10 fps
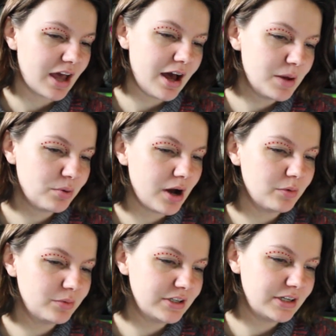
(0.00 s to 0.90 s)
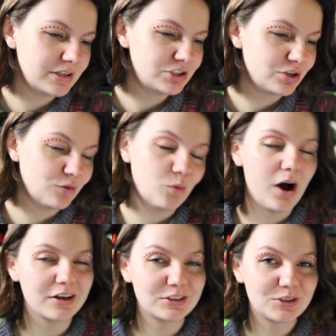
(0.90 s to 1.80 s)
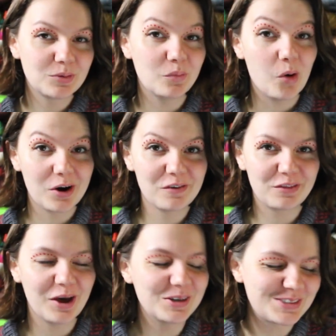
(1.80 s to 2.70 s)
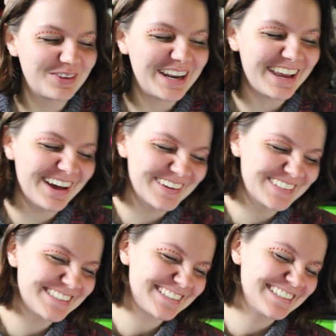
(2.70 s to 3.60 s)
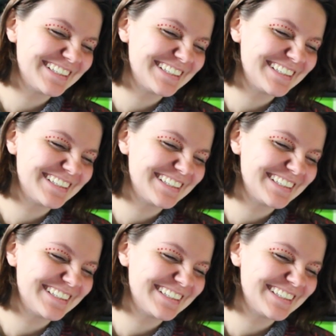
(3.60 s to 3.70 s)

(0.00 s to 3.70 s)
I probably should have watched more of those videos